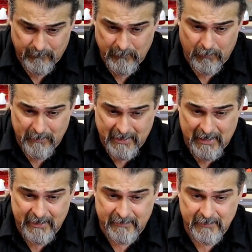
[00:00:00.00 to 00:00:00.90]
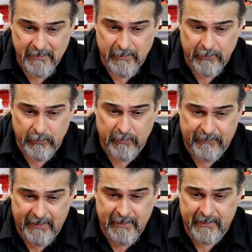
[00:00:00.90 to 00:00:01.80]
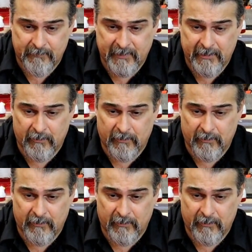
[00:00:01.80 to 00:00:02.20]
Oh my God. You would think it'd be,